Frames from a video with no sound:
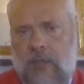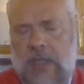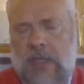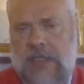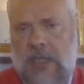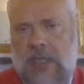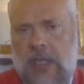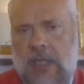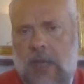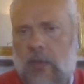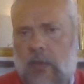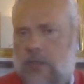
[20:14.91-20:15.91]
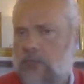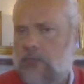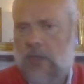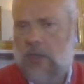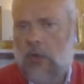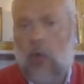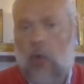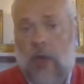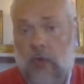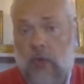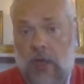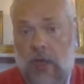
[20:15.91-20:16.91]
easily. I would, or
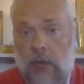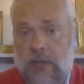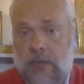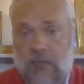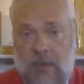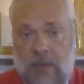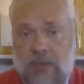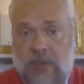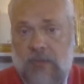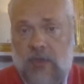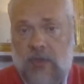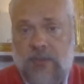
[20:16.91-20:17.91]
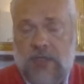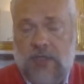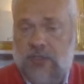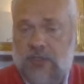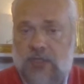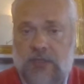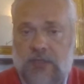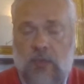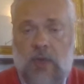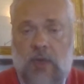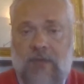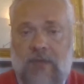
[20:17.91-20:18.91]
a grilled, maybe some grilled sausages
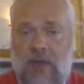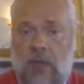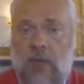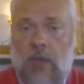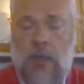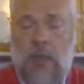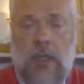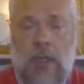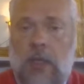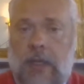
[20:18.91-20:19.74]
will work very well.